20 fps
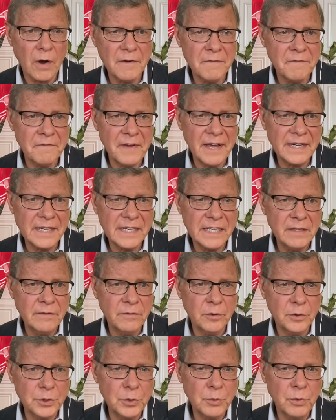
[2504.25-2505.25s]
fact
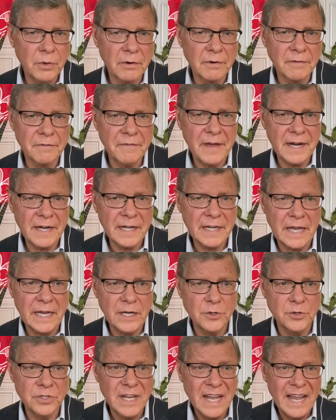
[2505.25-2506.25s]
evil you are in fact
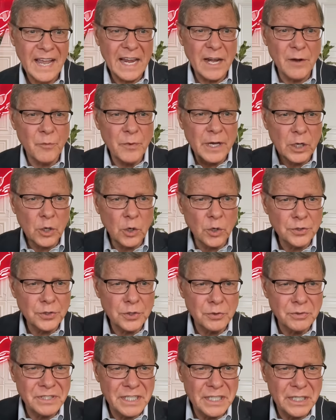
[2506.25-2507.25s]
dangerous and if we can
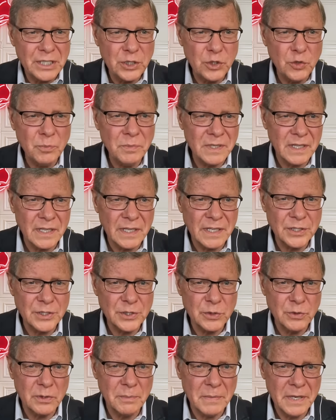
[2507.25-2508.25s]
also dehumanize
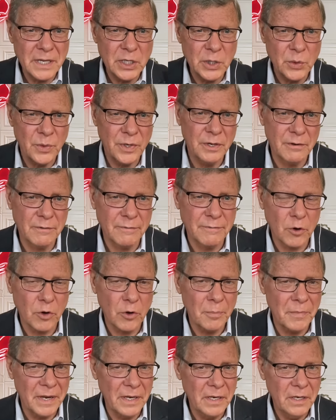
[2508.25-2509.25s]
you and make you into
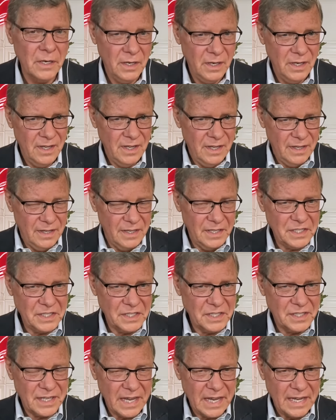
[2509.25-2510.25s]
vermin this
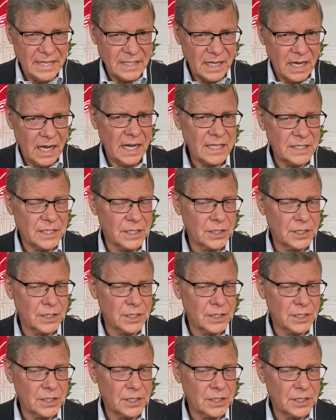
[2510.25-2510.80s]
is a toxic